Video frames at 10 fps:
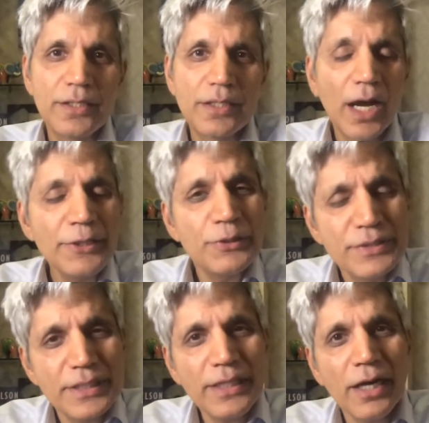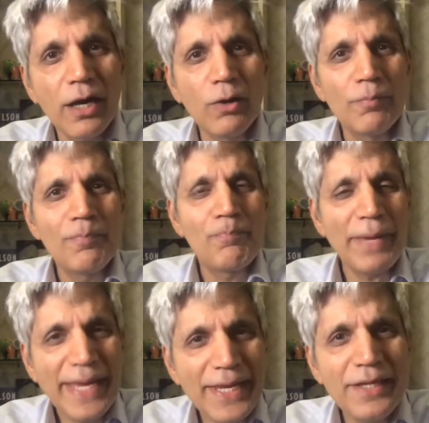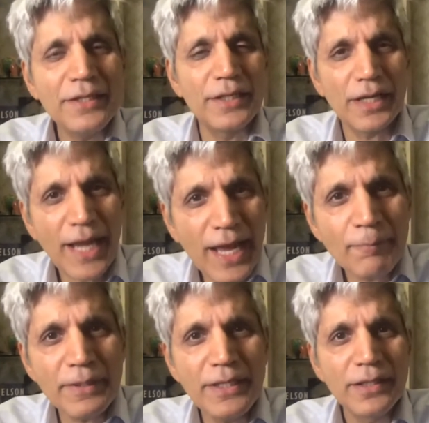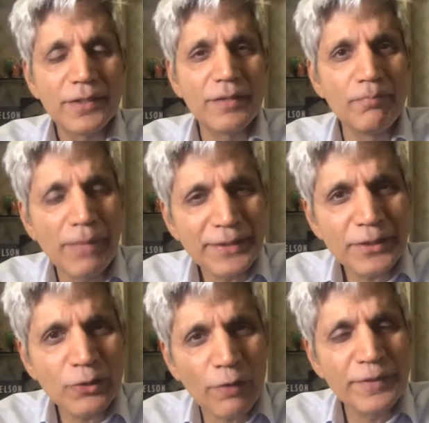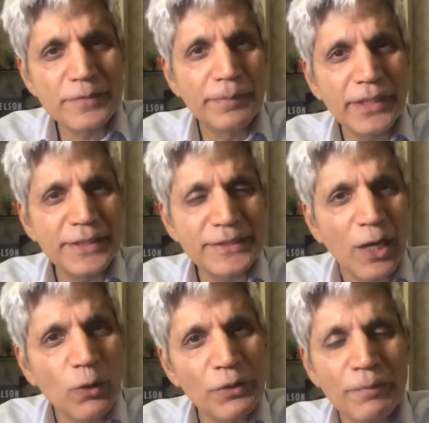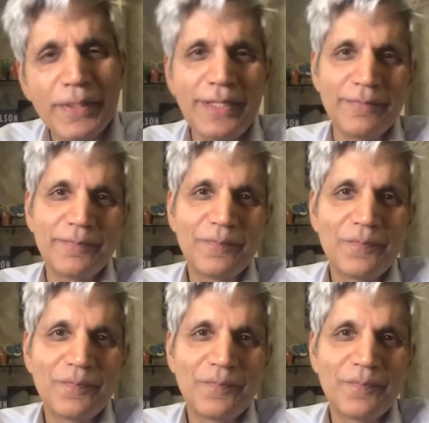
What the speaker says: Can't you see how pained and unhappy the mother of this bird is now going to be?